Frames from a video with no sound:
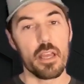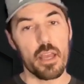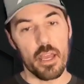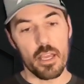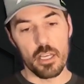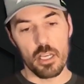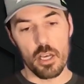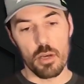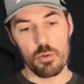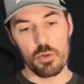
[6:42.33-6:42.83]

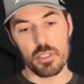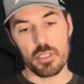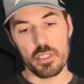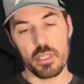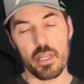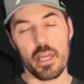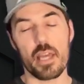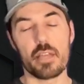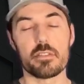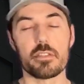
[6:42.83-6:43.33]
and go
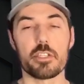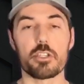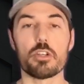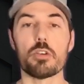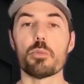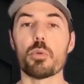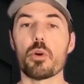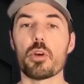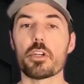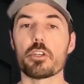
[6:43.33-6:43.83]
into that
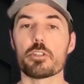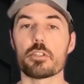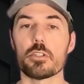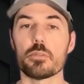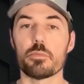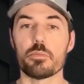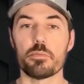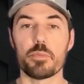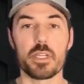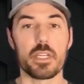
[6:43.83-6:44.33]
0 point
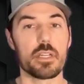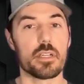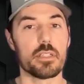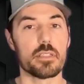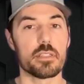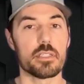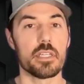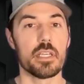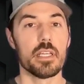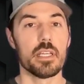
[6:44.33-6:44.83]
group,
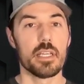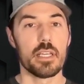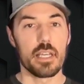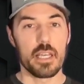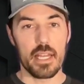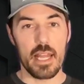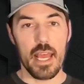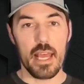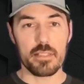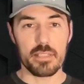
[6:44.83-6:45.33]
because
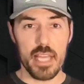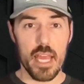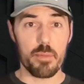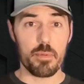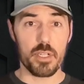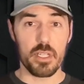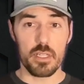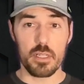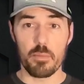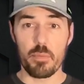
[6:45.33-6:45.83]
it has
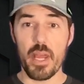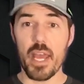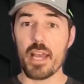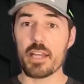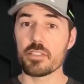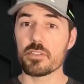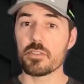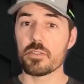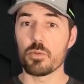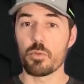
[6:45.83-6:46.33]
happened in the
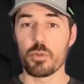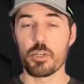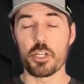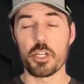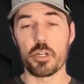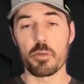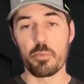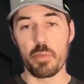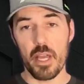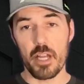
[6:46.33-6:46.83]
past where
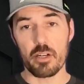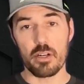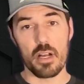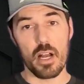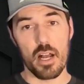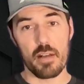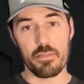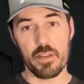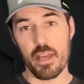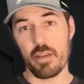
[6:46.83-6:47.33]
you're better
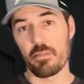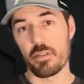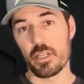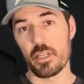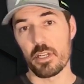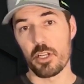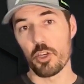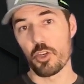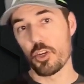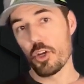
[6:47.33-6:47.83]
off
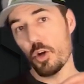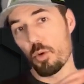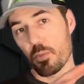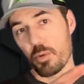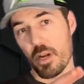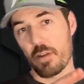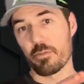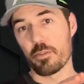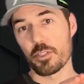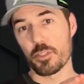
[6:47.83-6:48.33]
having no
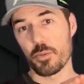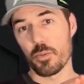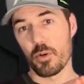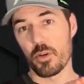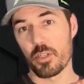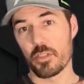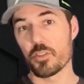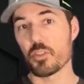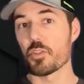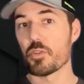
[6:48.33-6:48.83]
preference
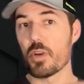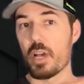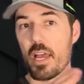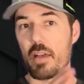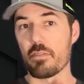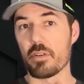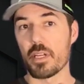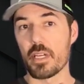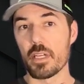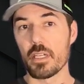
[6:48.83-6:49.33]
points. You'll
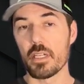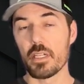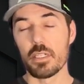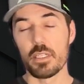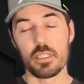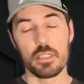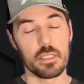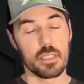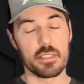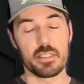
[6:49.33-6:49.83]
have a,
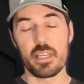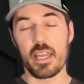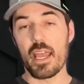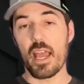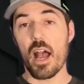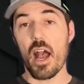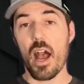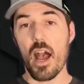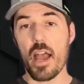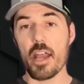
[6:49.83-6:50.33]
let's say,
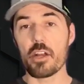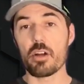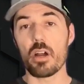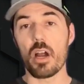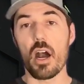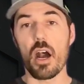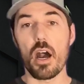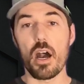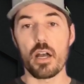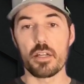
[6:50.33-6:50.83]

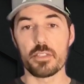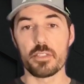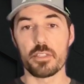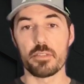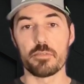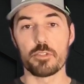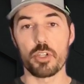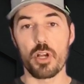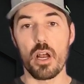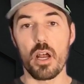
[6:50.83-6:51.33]
higher odds
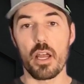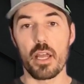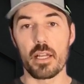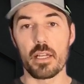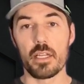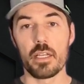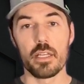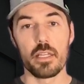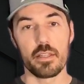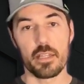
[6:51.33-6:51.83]
of
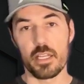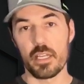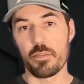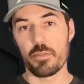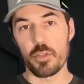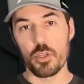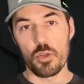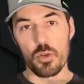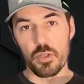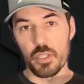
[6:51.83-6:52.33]
drawing than
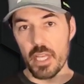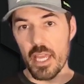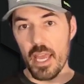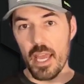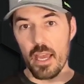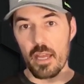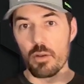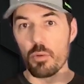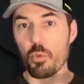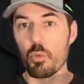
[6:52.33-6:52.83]
if you only
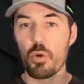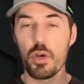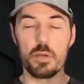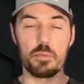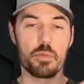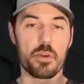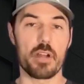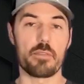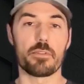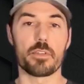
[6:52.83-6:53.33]
had
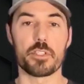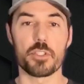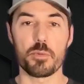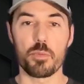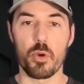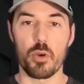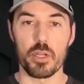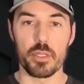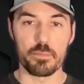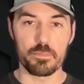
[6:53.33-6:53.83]
1 preference
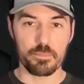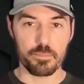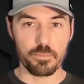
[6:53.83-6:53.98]
point.